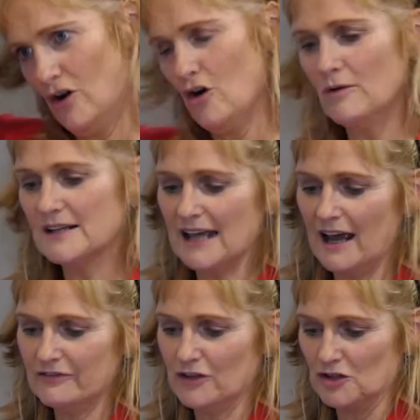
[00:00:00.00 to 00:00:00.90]
Always
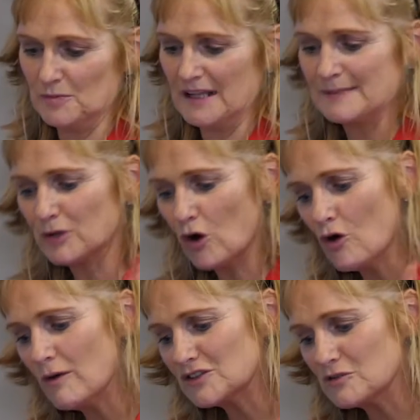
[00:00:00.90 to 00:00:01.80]
have those bits, but
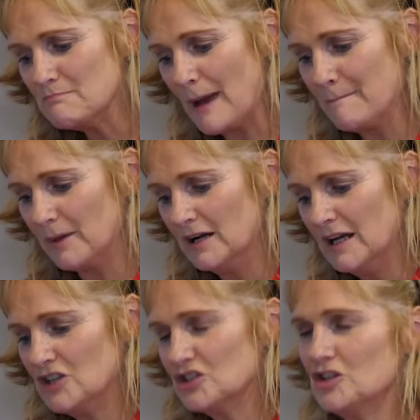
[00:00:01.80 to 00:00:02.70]
always remember,
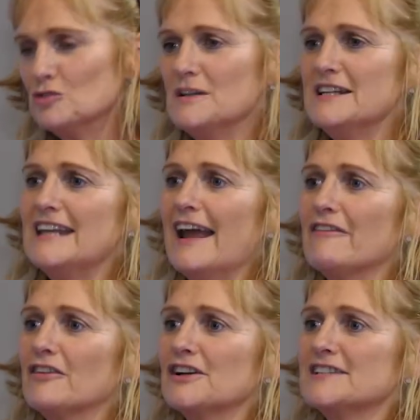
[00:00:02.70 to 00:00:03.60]
children will
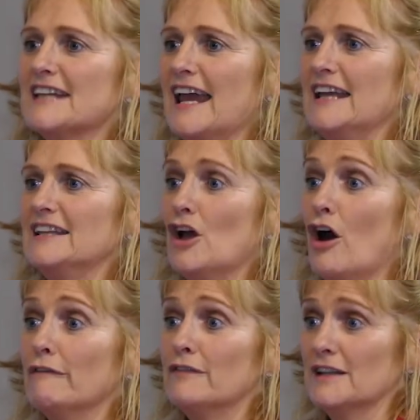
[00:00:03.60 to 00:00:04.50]
never say the
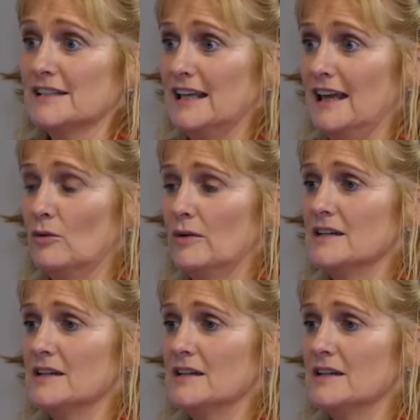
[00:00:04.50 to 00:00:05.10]
obvious thing.